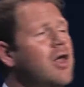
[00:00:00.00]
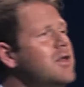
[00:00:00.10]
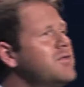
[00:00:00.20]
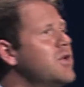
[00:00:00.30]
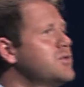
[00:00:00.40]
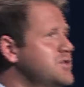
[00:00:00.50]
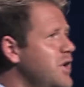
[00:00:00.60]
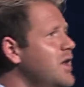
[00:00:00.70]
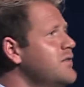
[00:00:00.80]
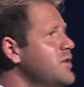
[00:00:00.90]
All of
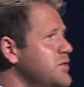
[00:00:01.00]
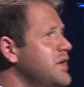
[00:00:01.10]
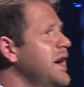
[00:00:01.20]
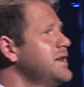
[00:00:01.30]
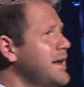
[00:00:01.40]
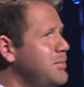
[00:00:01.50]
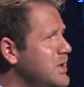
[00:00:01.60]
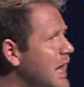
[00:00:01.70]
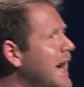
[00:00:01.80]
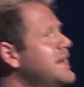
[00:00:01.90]
those kind of like
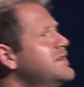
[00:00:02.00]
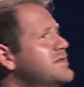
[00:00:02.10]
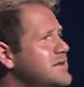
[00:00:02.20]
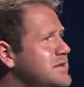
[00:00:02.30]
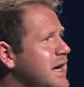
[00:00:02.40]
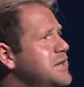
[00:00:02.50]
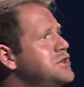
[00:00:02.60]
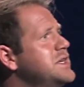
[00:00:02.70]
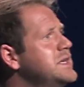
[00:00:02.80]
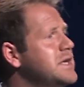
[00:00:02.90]
Pilates and Tai
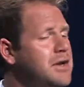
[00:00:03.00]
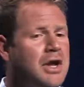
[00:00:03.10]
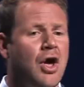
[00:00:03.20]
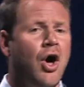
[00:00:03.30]
Chi, and